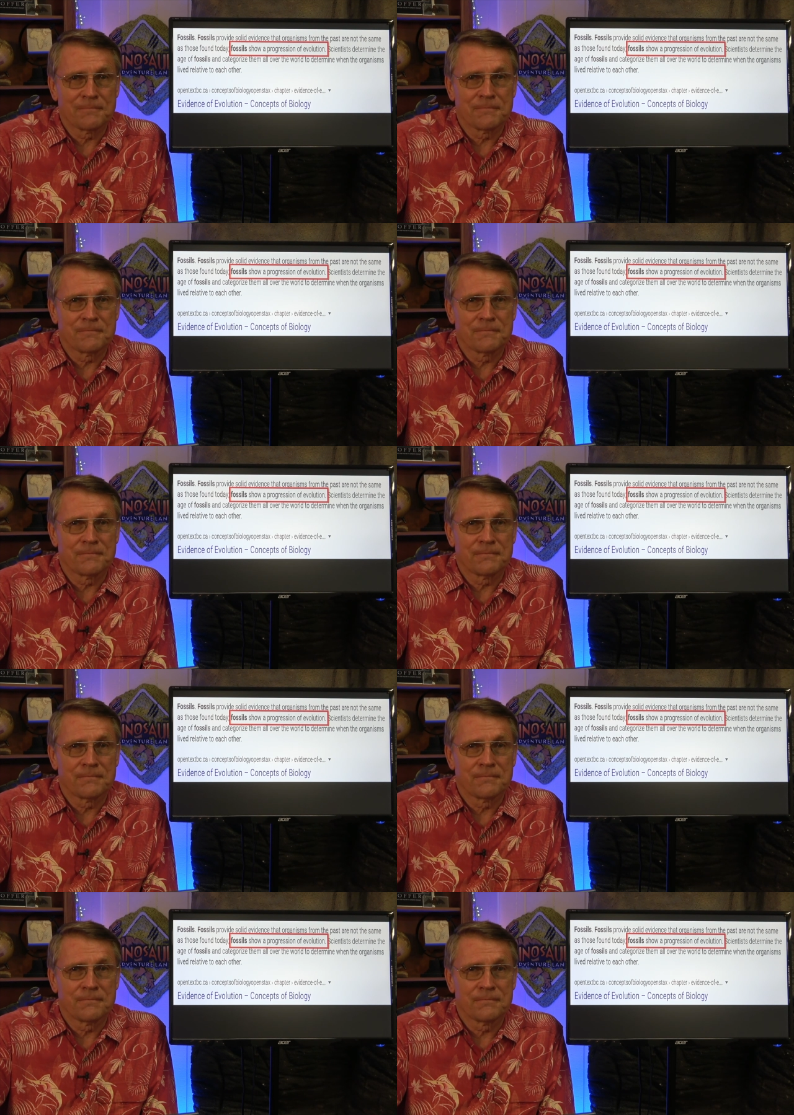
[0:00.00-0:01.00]

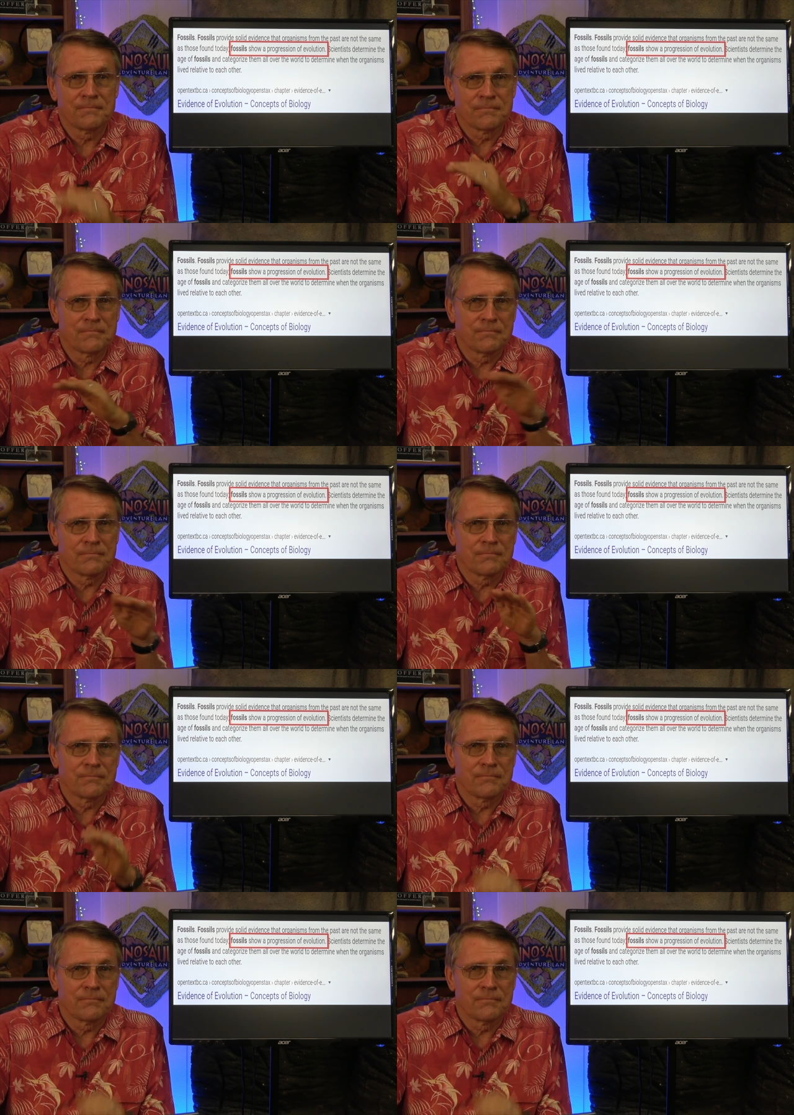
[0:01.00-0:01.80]
Nobody speaks.